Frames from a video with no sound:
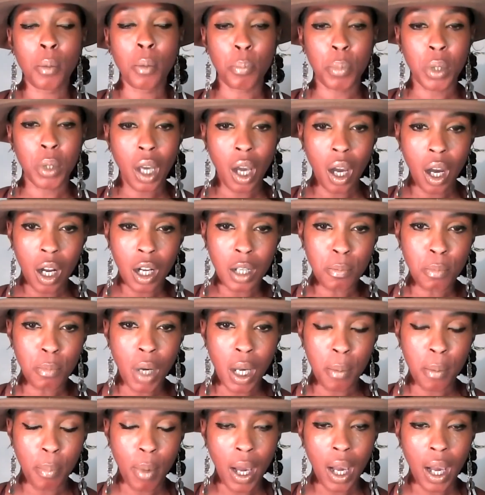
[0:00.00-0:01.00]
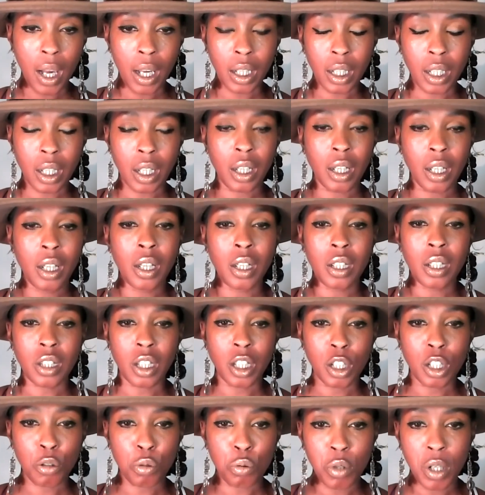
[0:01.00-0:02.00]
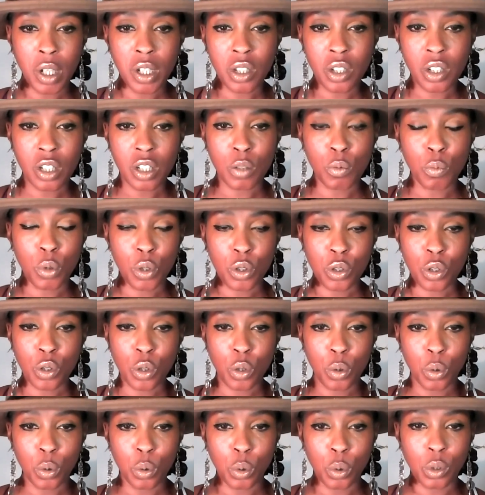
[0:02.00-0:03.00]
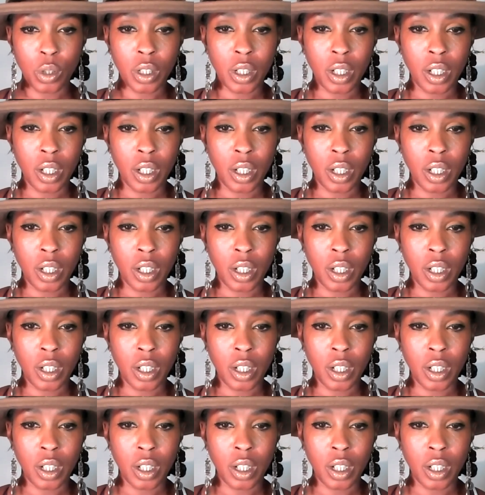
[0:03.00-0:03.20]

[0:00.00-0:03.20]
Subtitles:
behind my back, they created what's called